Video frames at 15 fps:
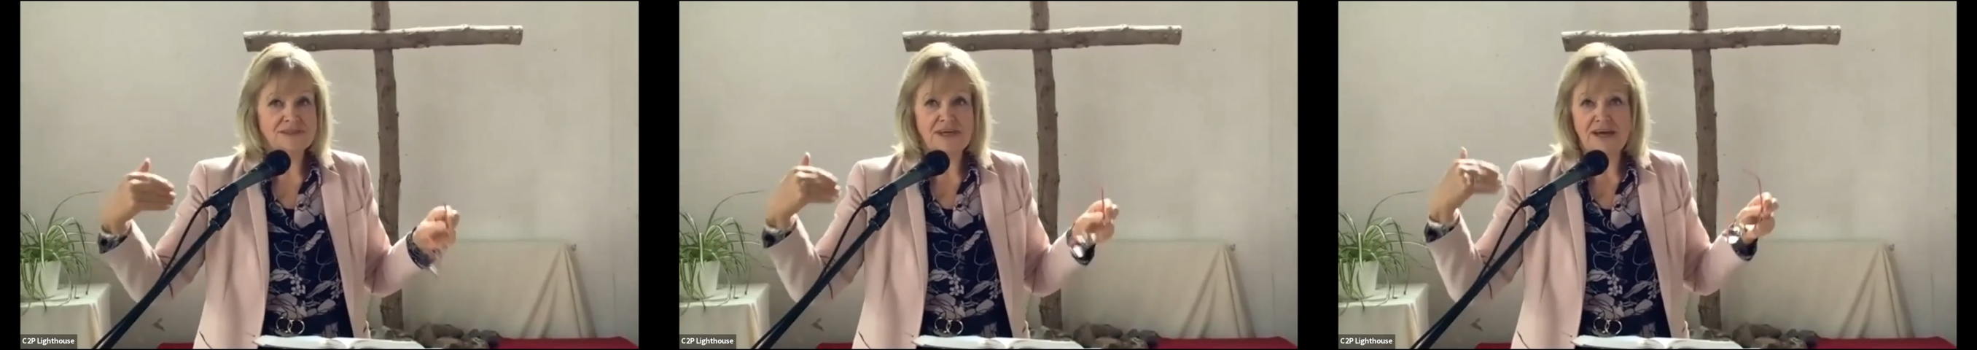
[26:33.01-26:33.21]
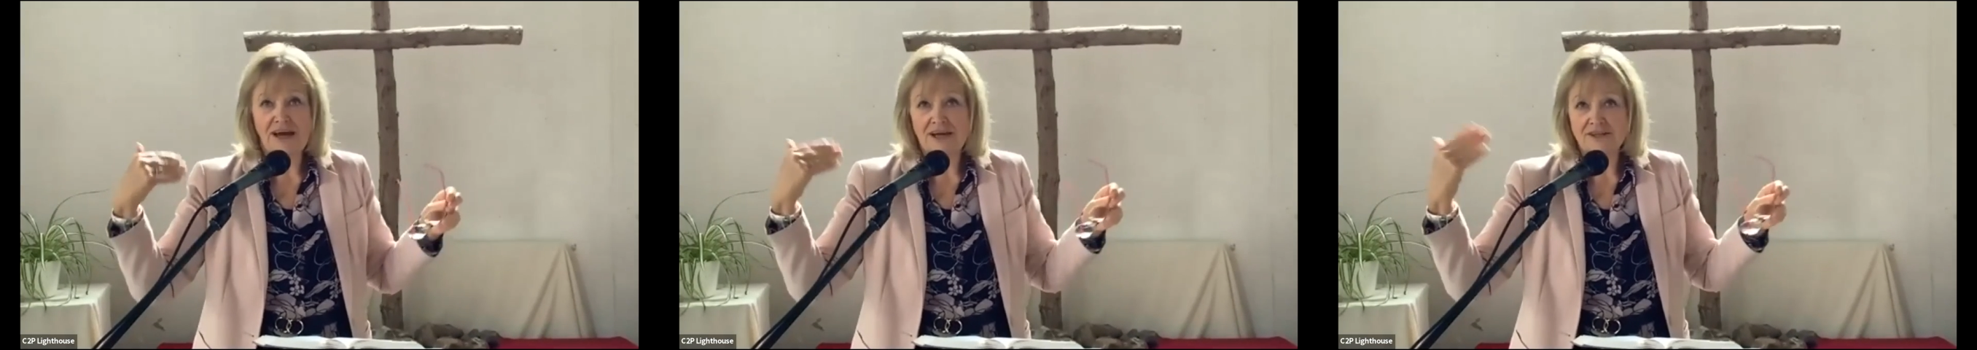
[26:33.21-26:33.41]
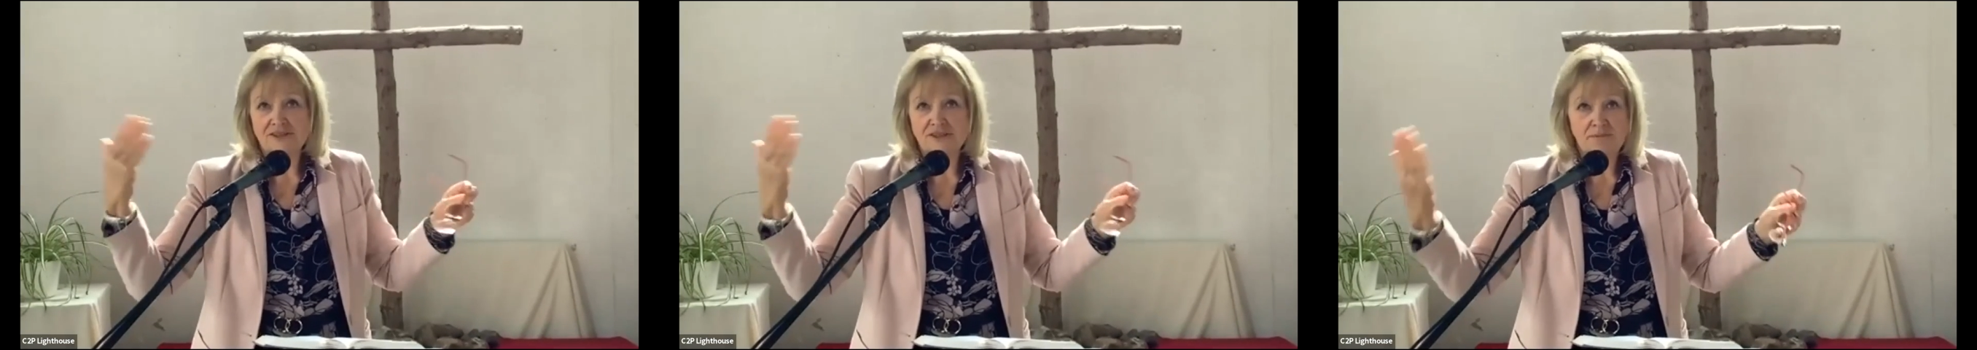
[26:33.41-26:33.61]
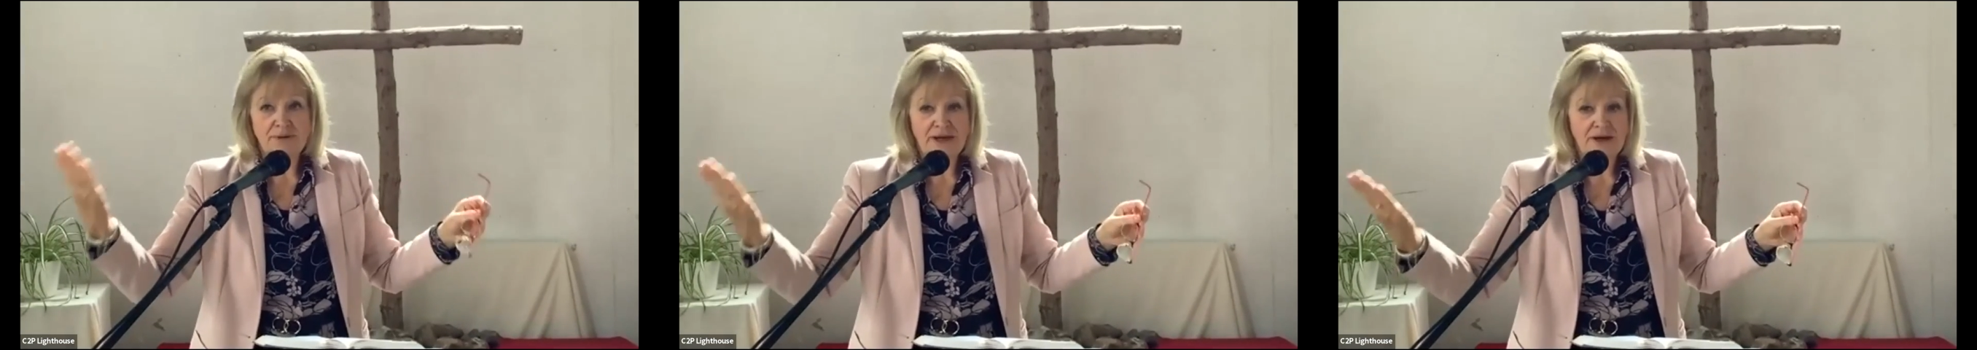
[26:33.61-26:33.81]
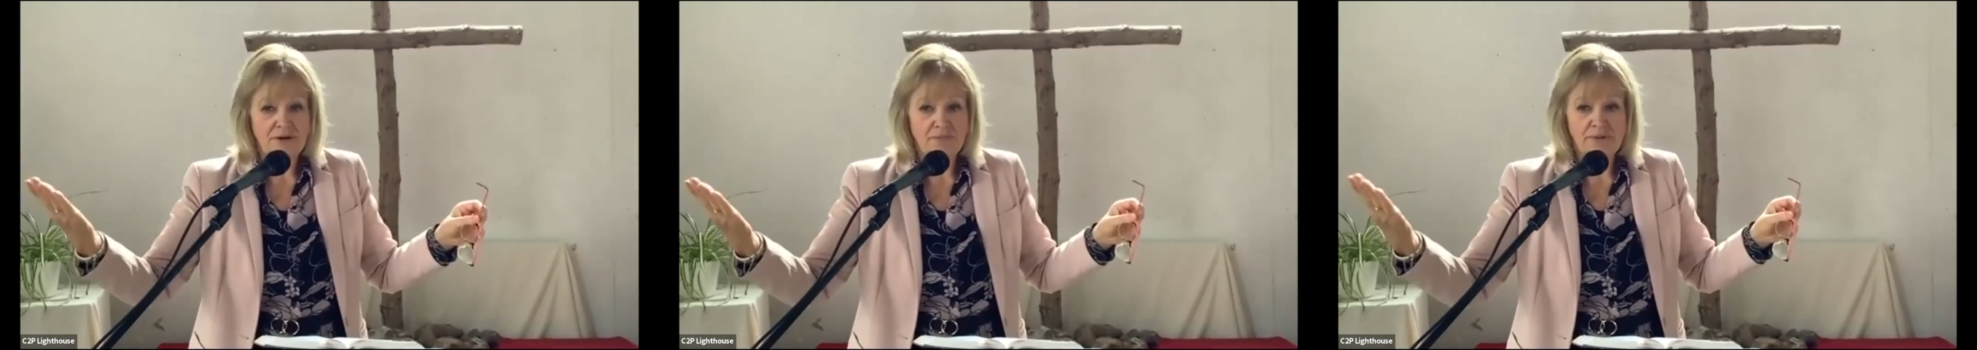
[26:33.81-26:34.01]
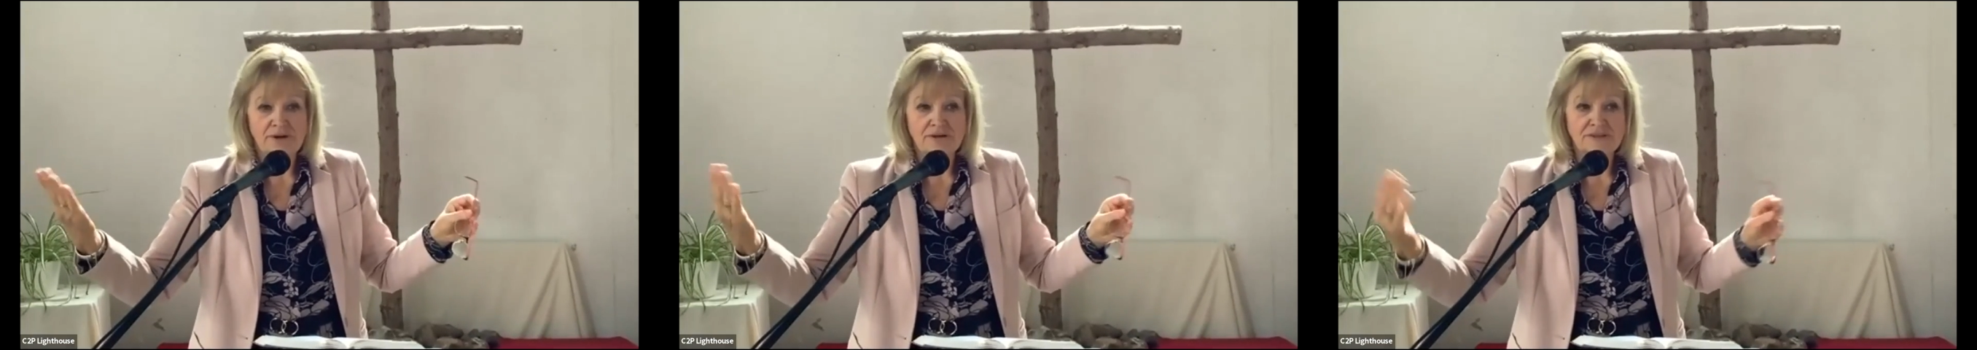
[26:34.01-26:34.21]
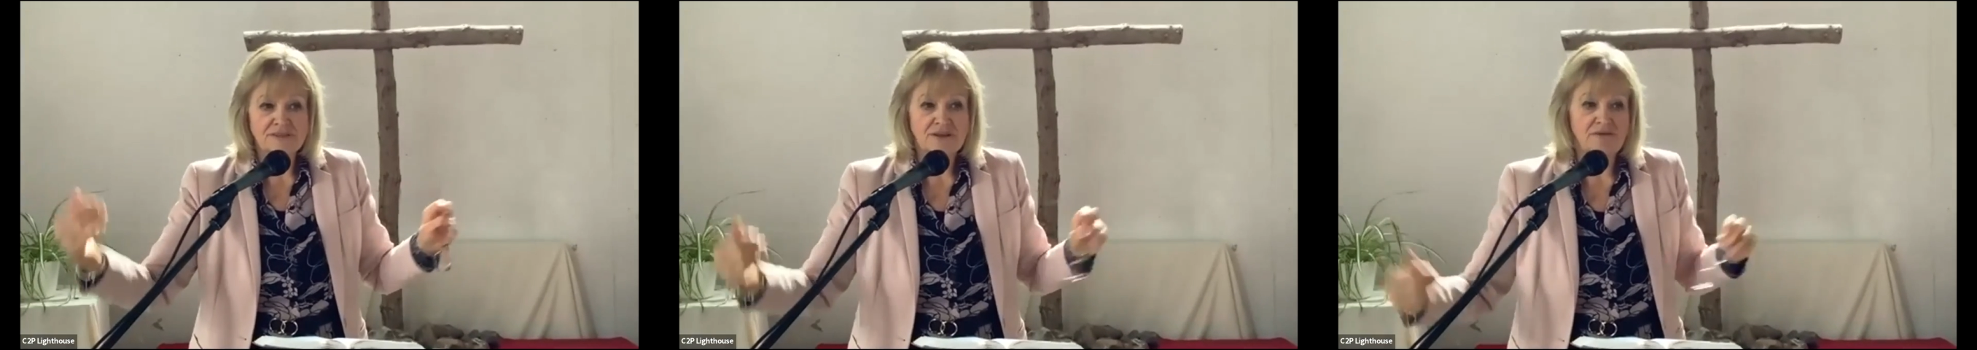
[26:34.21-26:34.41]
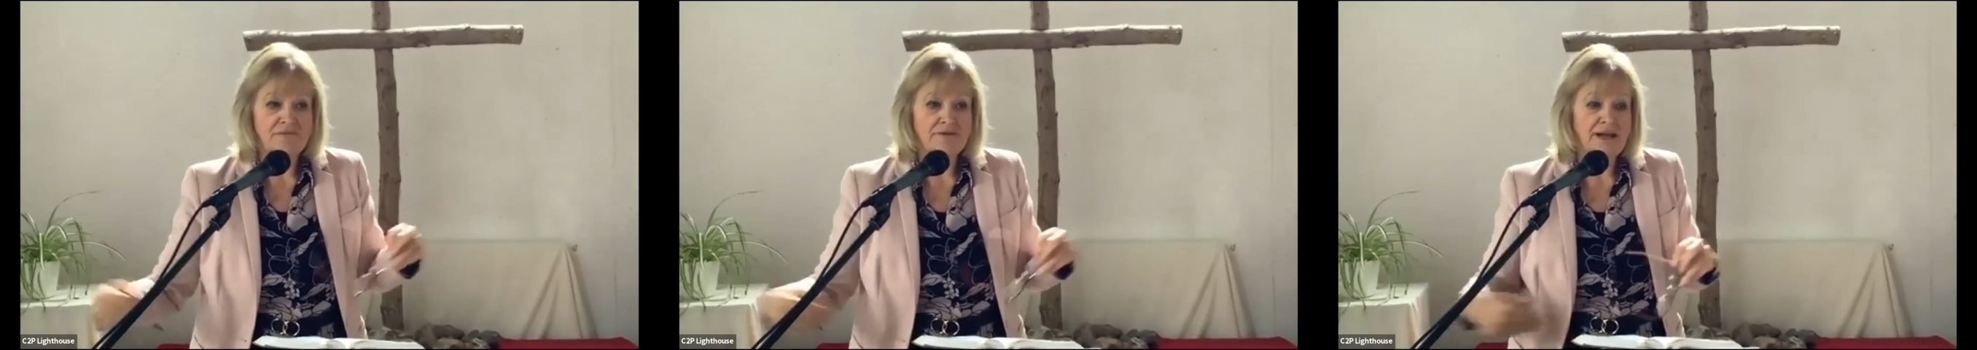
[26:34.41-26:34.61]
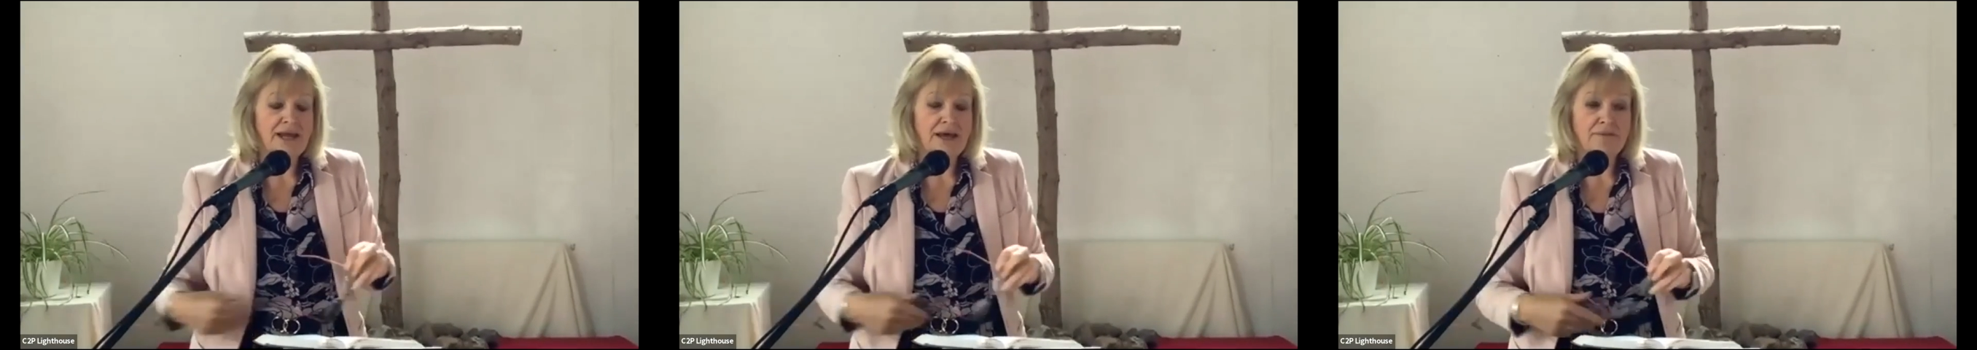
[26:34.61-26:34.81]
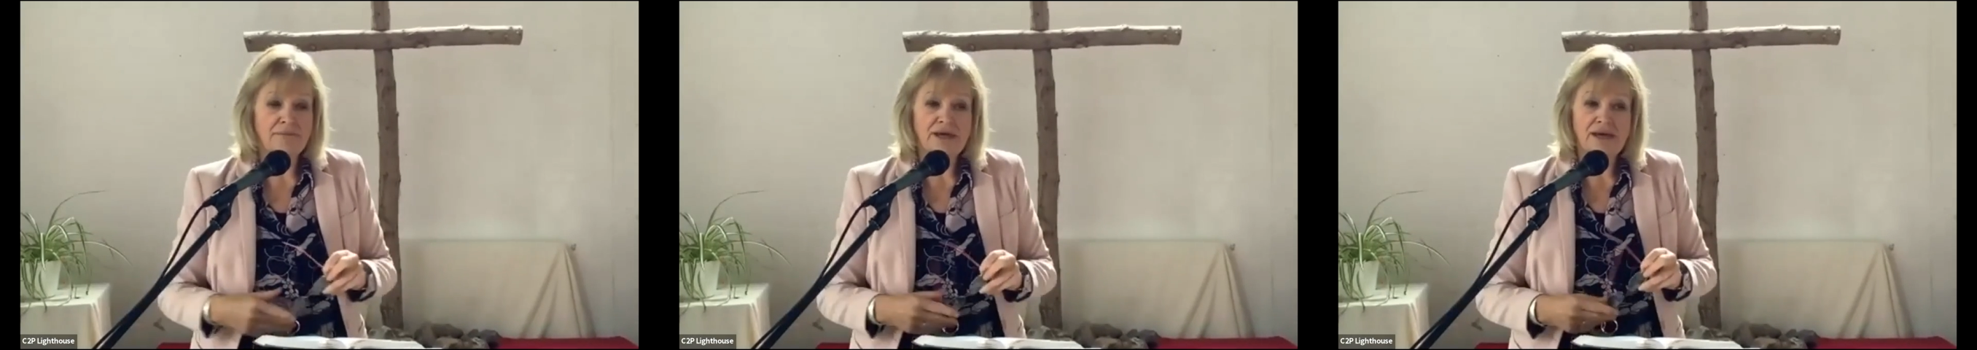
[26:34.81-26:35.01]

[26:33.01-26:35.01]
He had to be our Passover lamb.